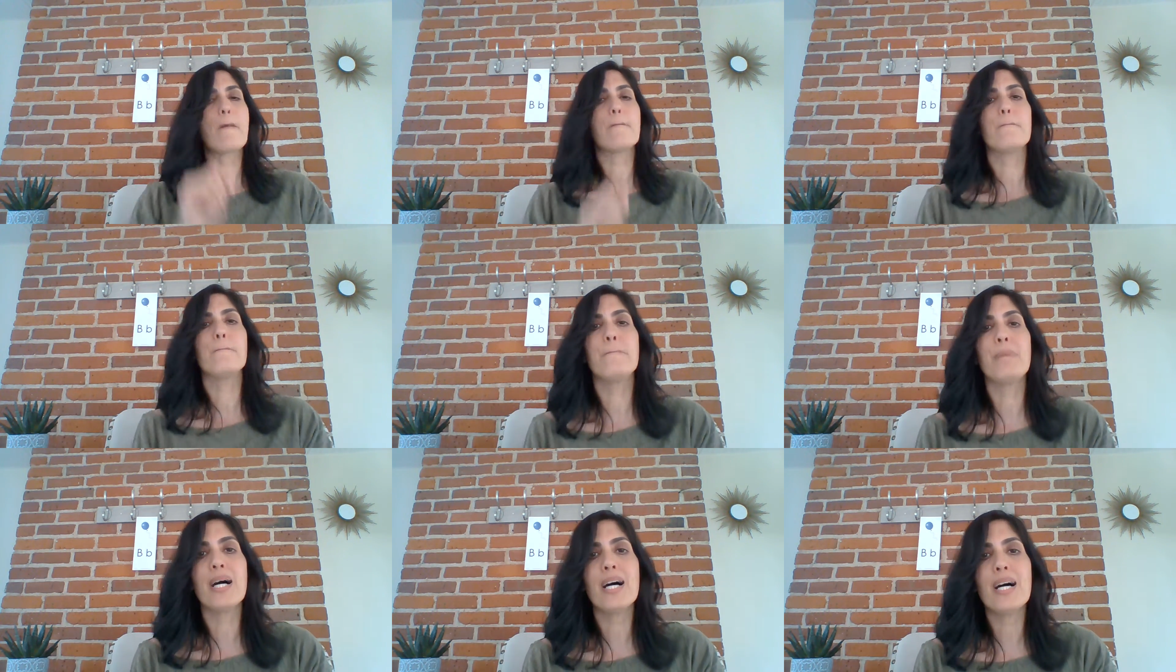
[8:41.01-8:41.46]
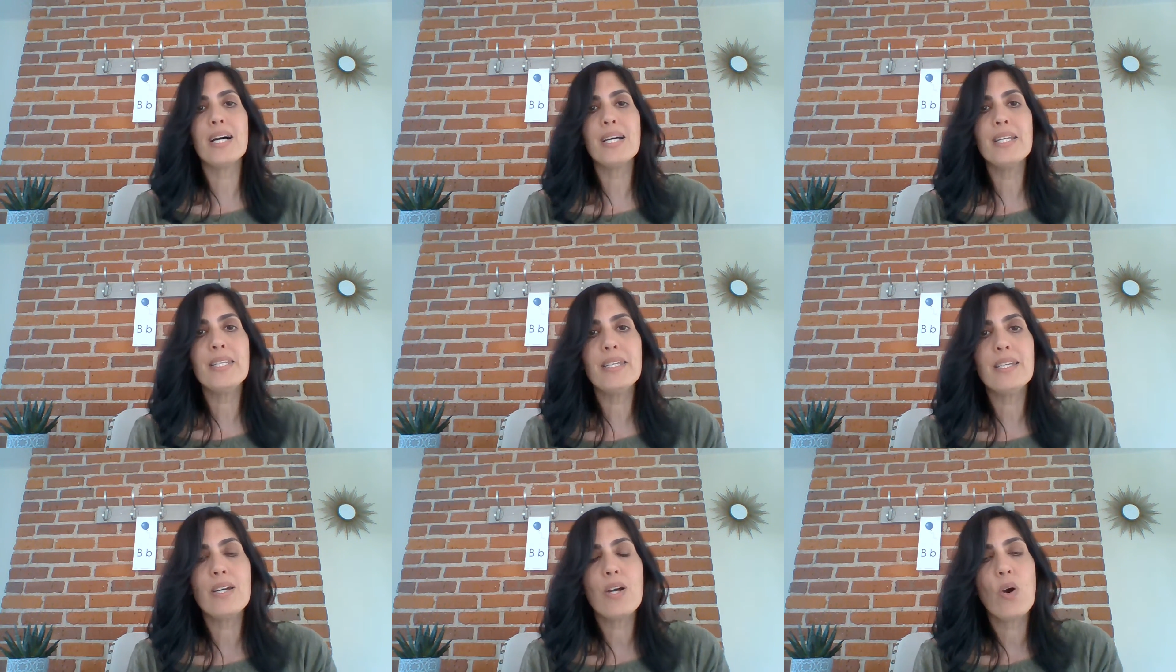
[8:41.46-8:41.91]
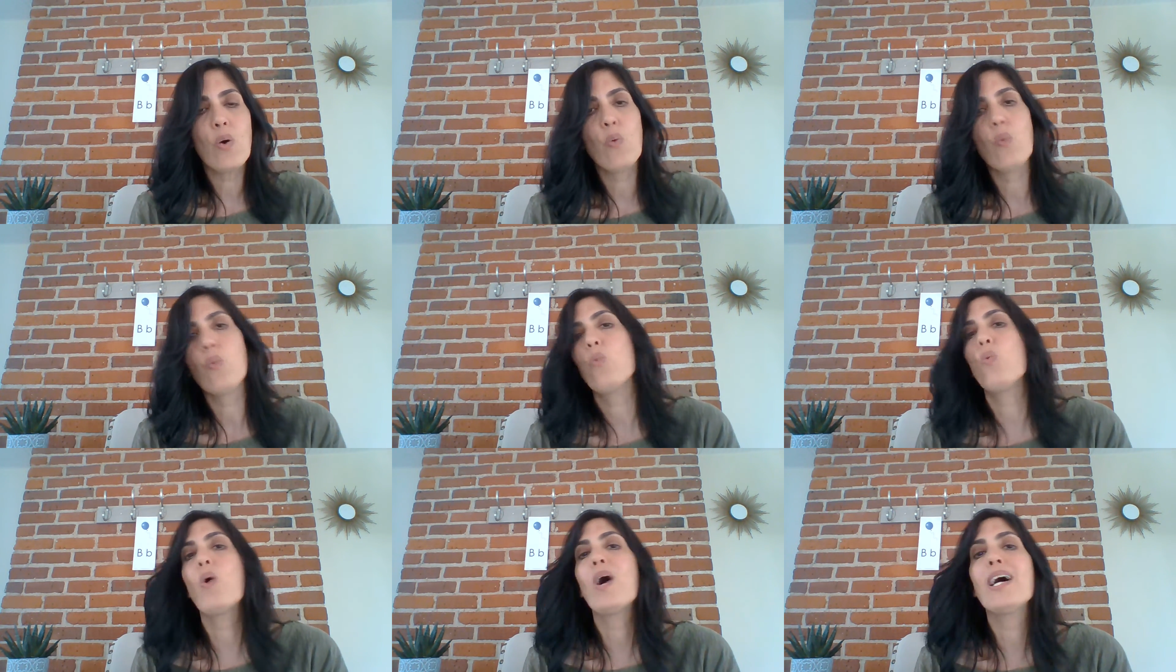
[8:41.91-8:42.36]
Bud
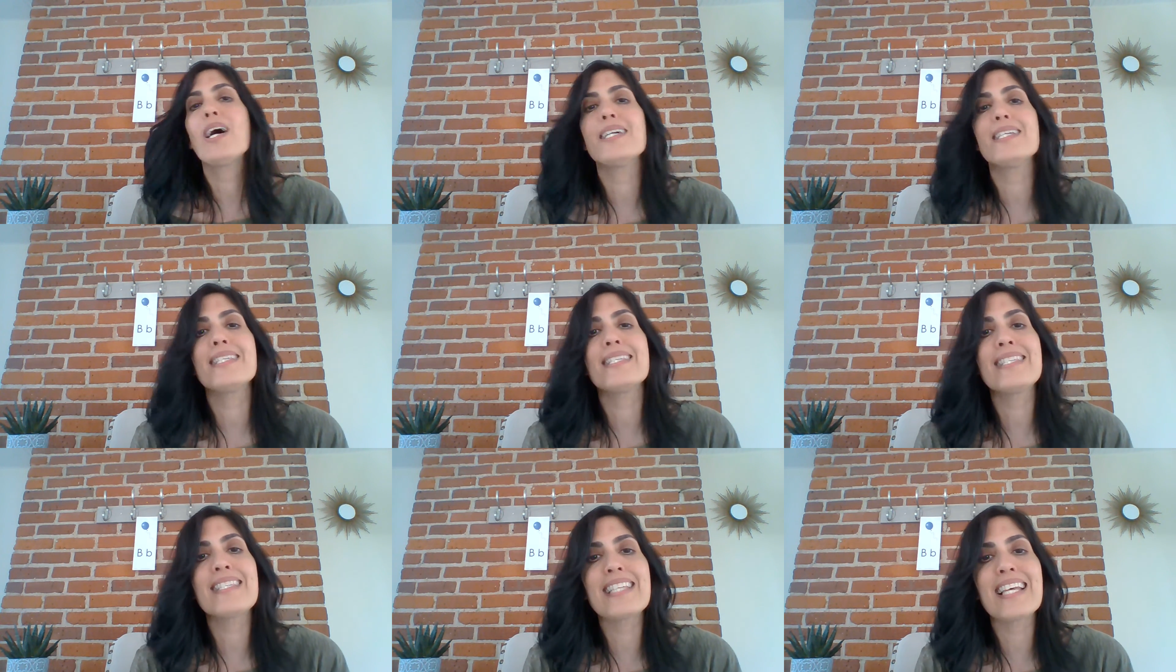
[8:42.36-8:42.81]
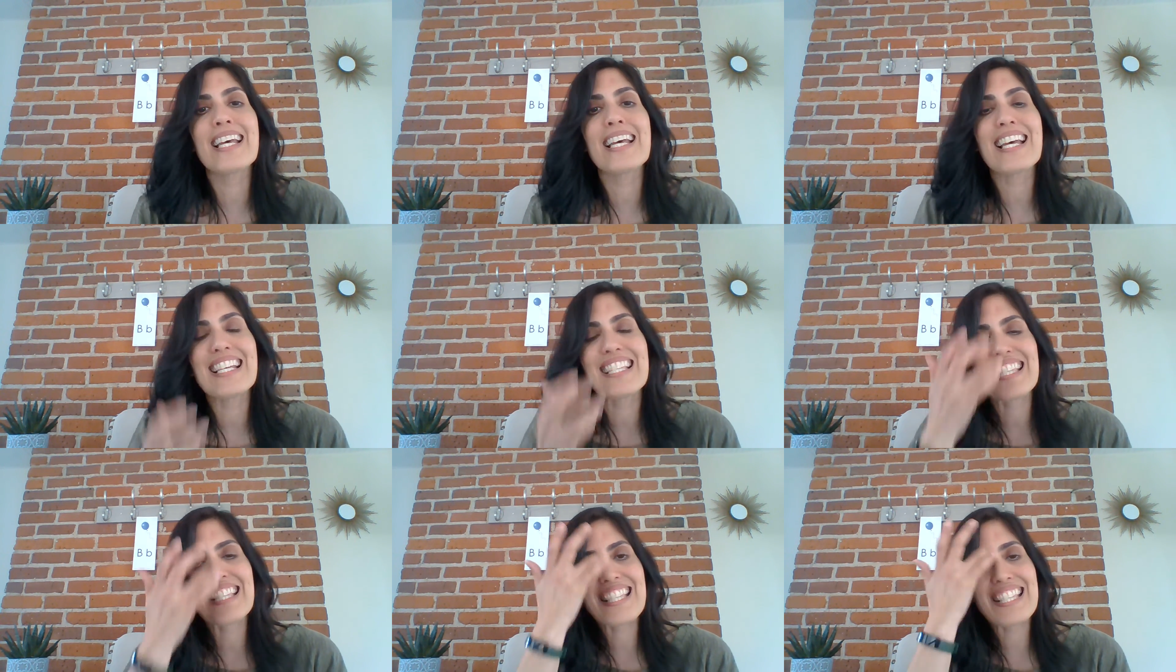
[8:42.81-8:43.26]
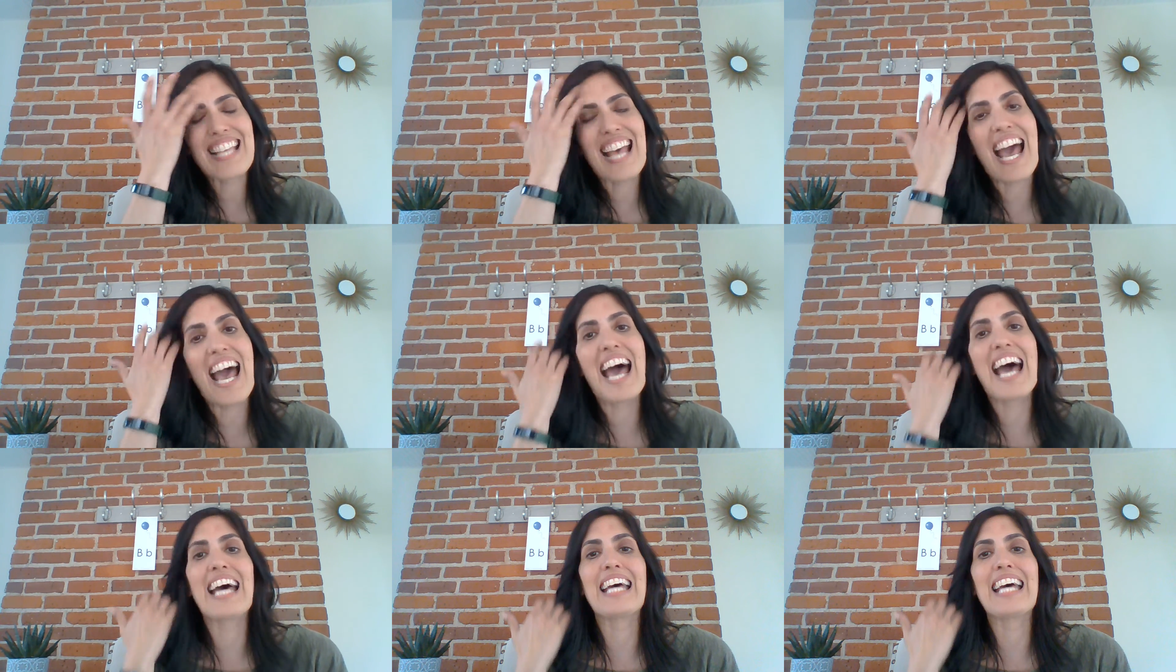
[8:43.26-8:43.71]
was
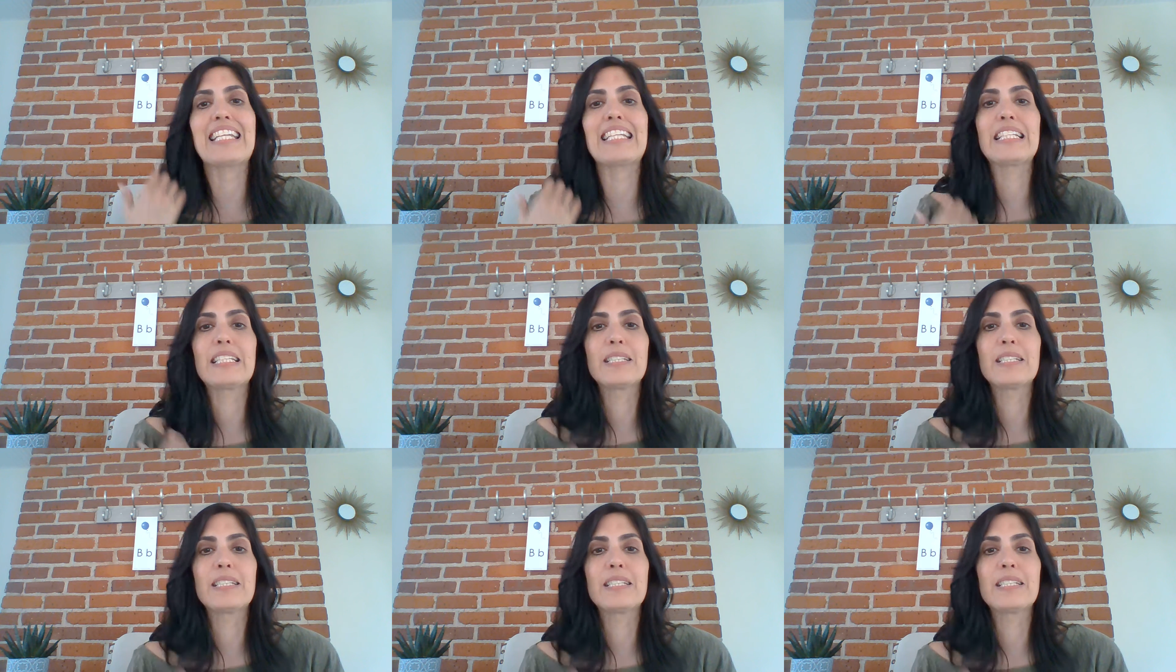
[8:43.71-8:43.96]
sad.